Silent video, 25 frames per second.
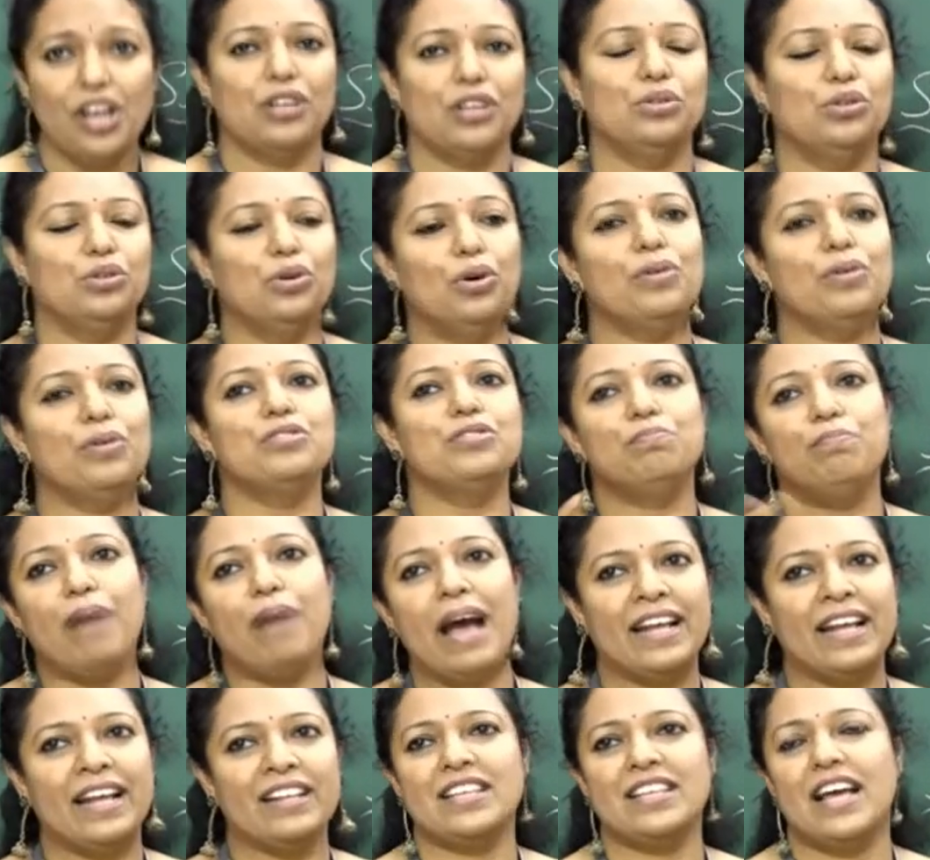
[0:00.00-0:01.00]
Those
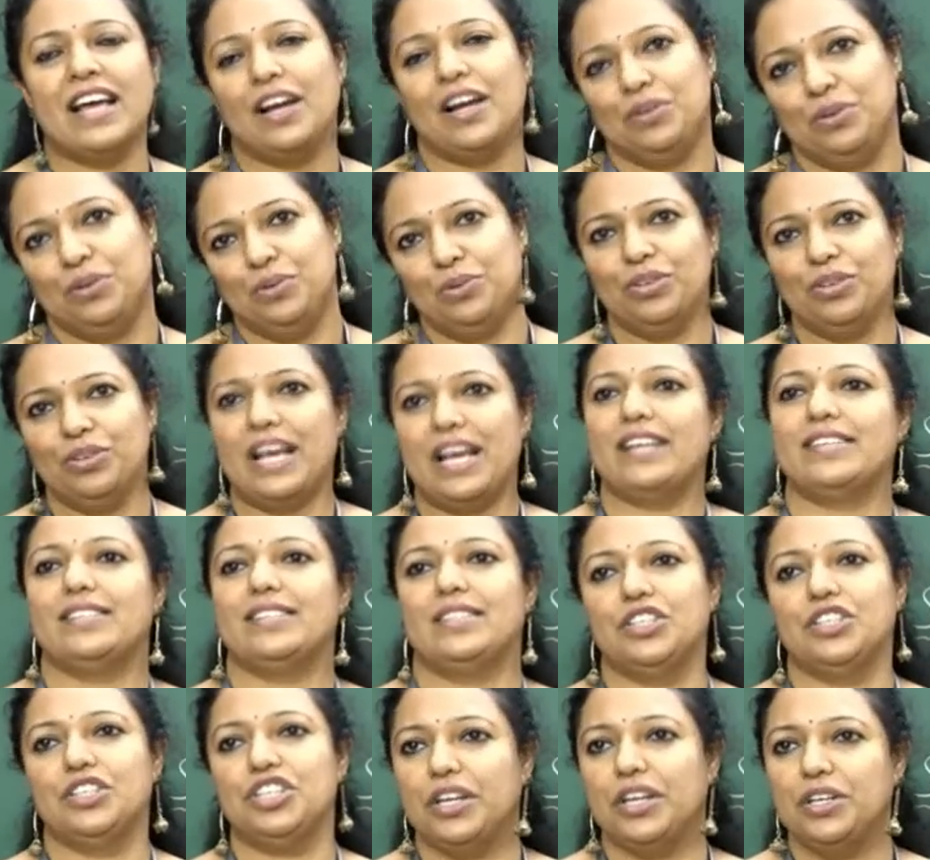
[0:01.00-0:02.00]
banks are known as
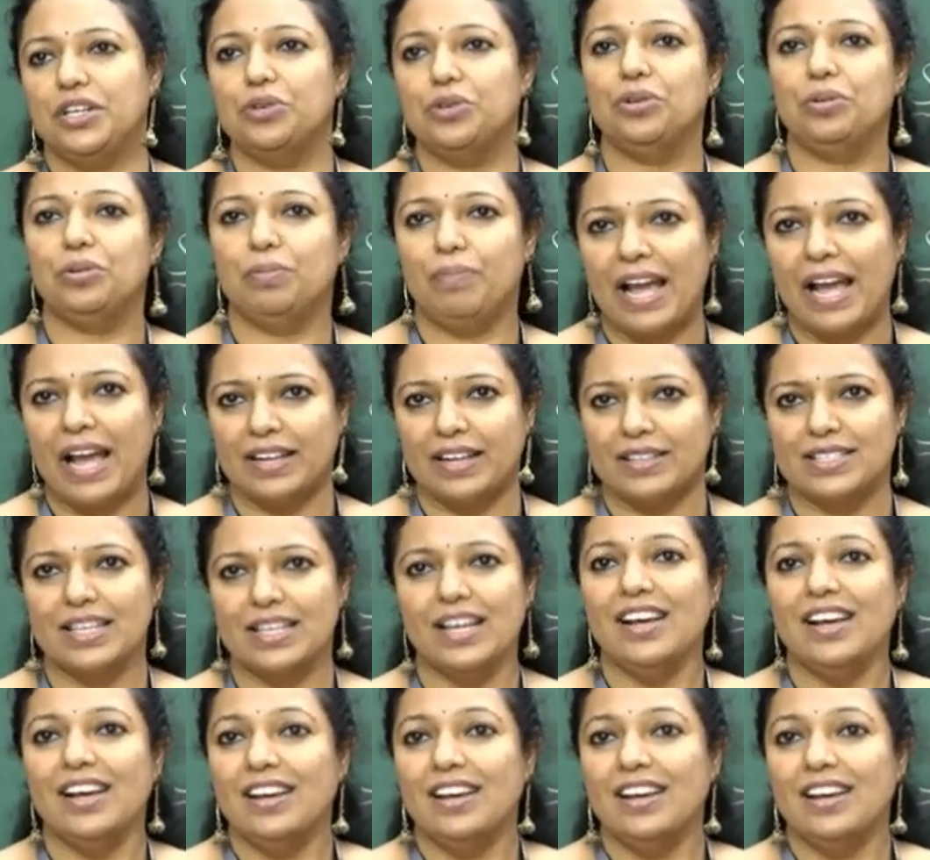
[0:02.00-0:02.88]
the scheduled banks.